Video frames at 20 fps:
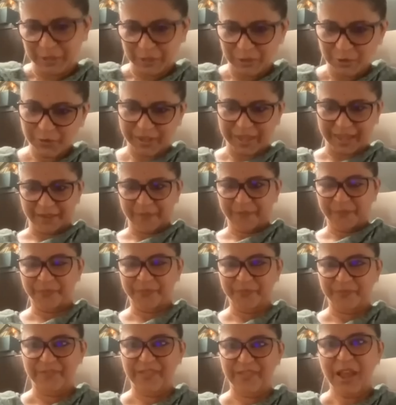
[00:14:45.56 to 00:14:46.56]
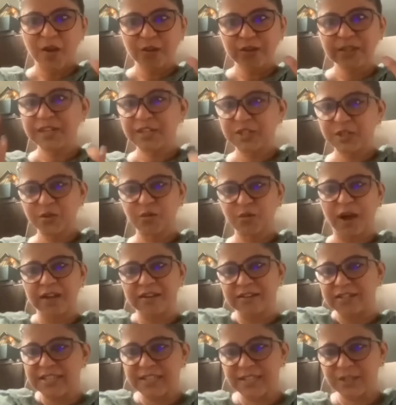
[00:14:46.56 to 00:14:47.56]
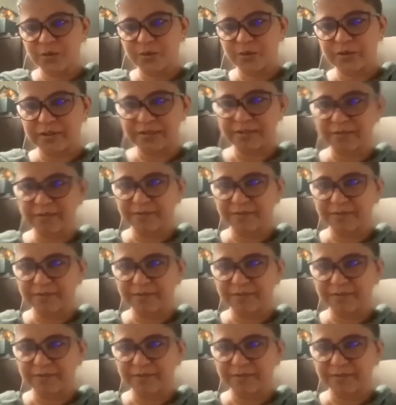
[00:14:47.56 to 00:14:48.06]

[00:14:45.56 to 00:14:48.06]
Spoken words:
Okay. Now that you understood.